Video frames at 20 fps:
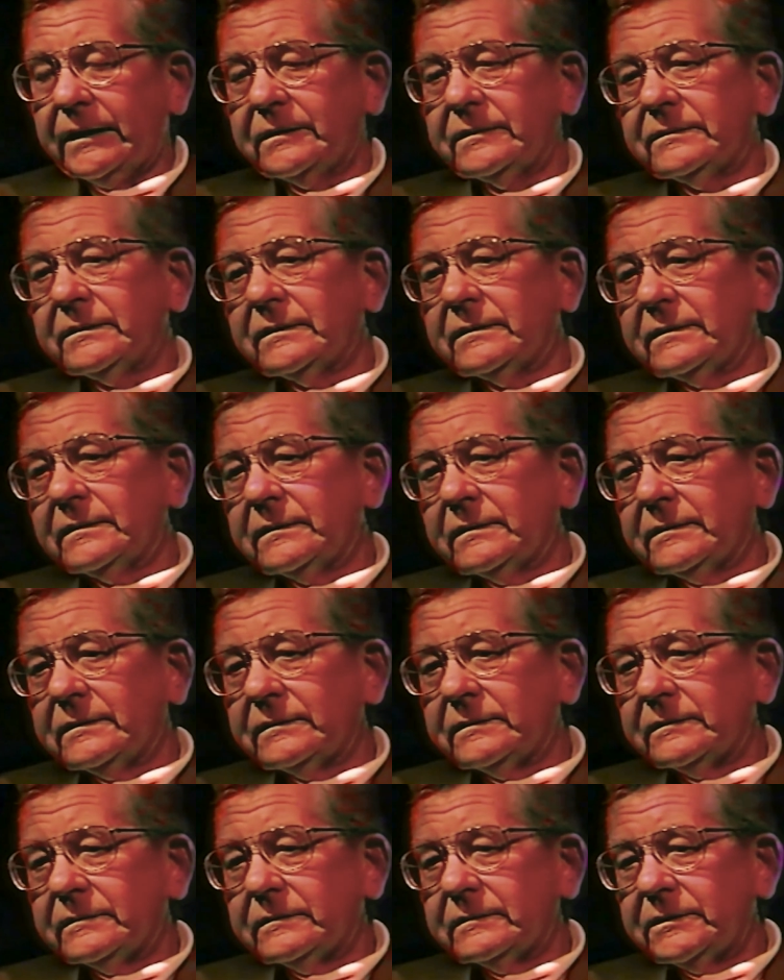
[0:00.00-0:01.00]
And
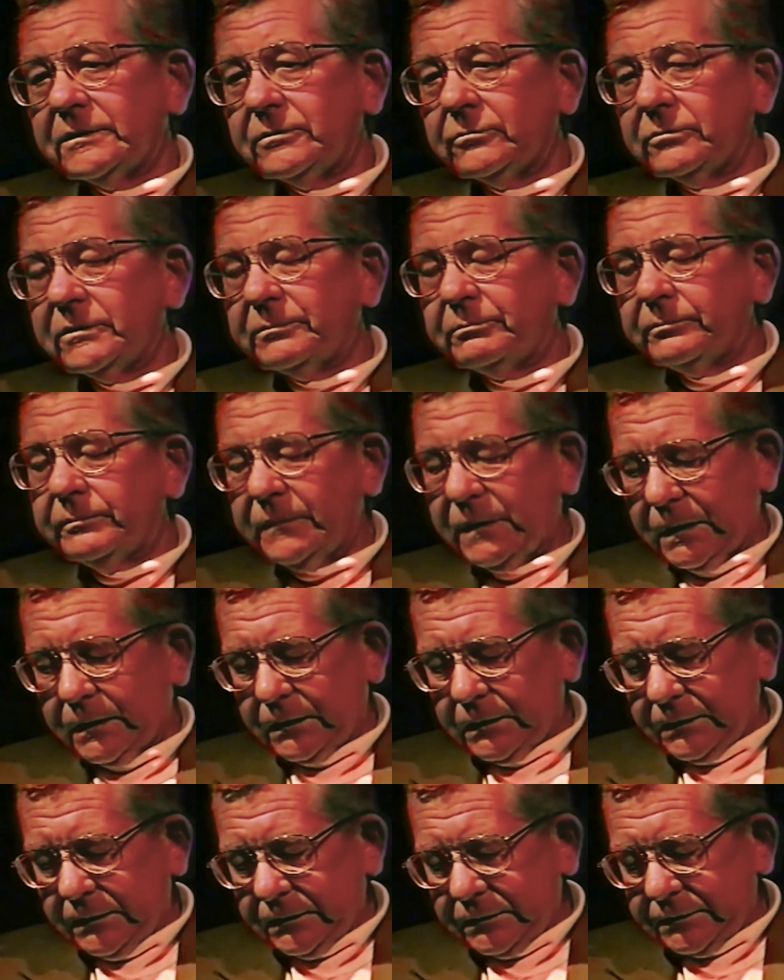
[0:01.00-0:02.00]
you
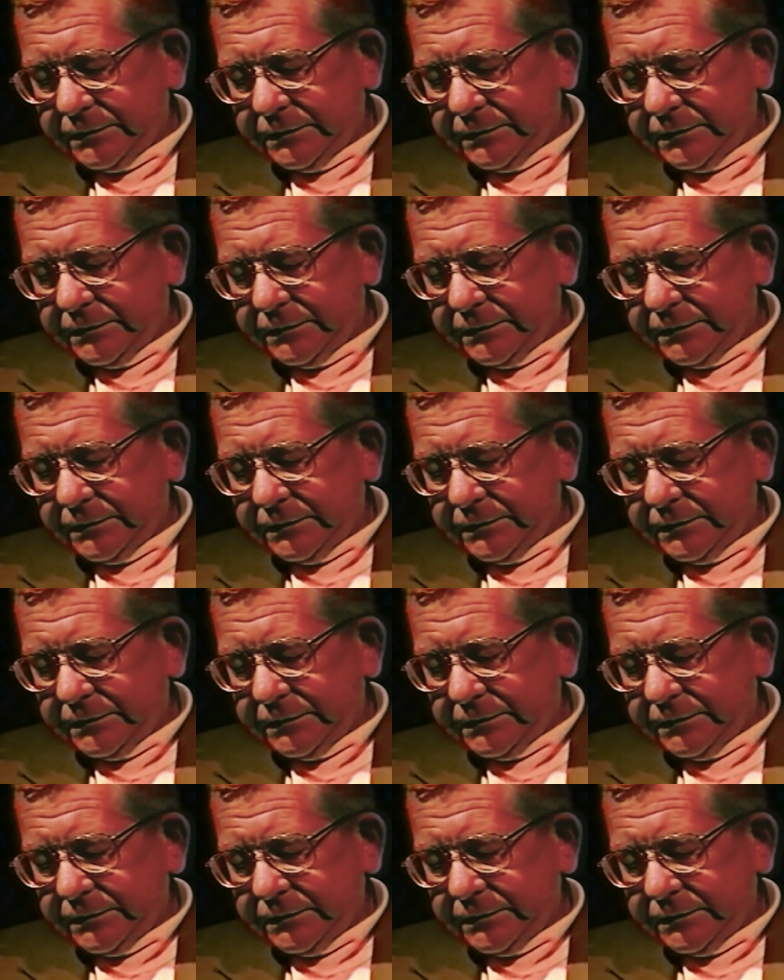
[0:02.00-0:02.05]
would